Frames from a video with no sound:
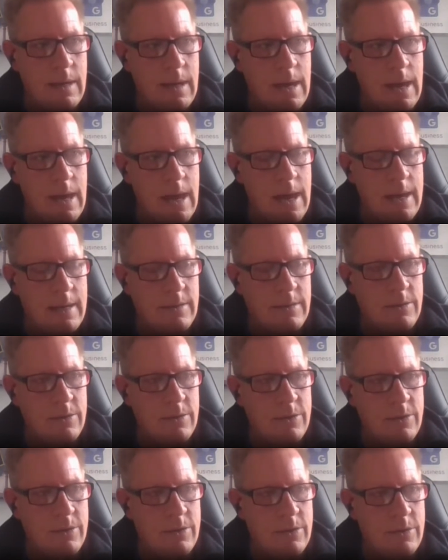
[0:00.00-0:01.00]

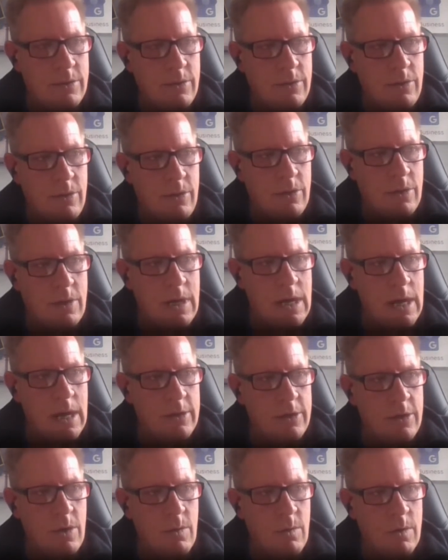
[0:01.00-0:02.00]
and you kind
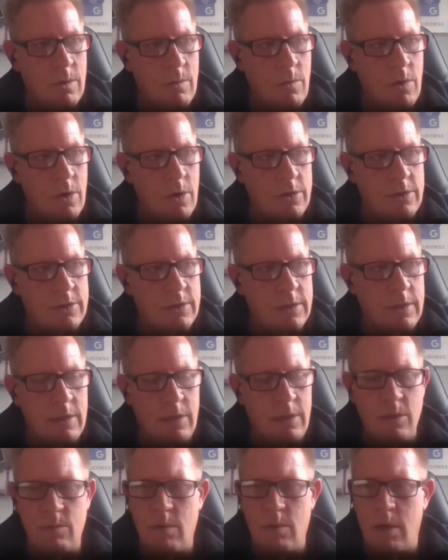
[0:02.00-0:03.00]
of know what works and
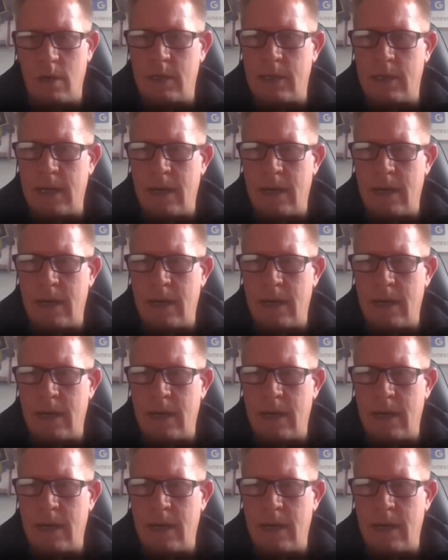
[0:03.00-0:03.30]
then you write it